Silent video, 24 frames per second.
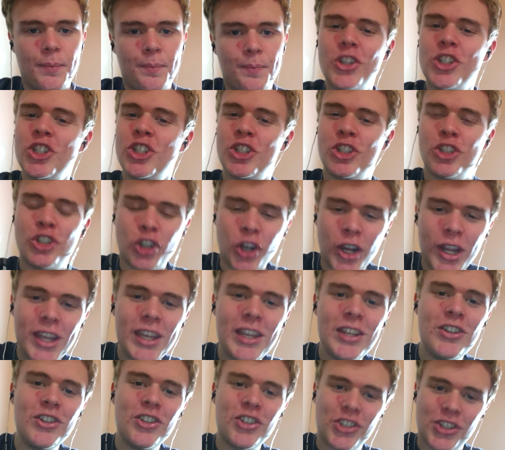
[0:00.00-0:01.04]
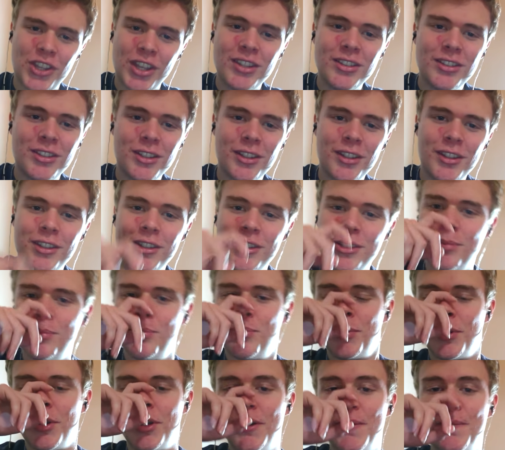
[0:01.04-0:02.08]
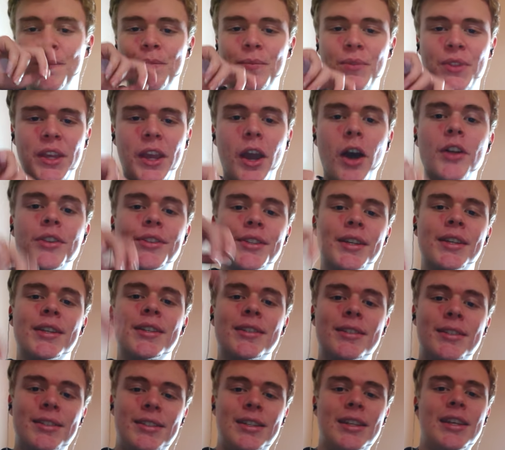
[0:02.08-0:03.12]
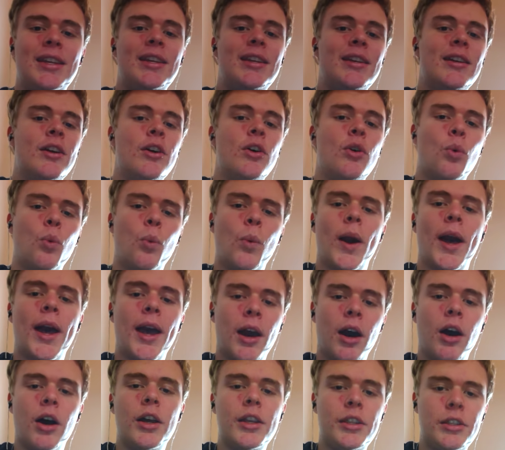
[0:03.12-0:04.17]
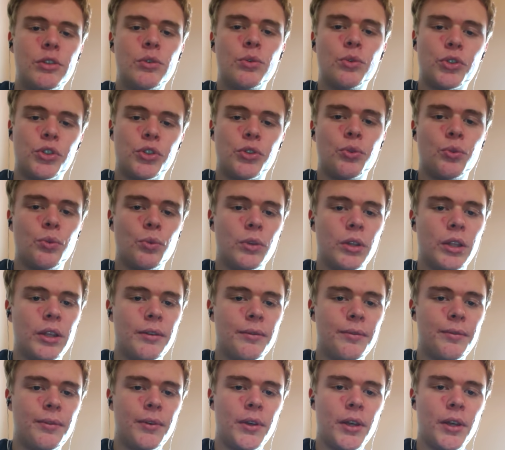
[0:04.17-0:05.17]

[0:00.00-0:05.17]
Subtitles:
Strange sentence, but the answer is D, where I used to live.